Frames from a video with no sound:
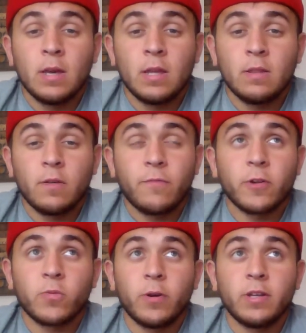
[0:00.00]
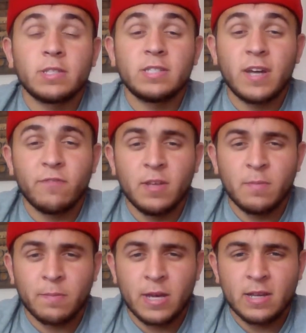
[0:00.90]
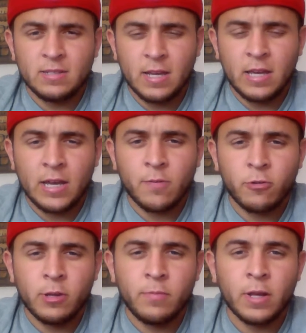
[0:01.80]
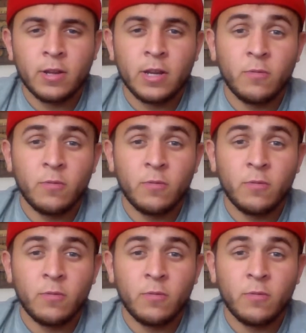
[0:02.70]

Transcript: And the first one is Stephanie McMahon taking on Brie Bella.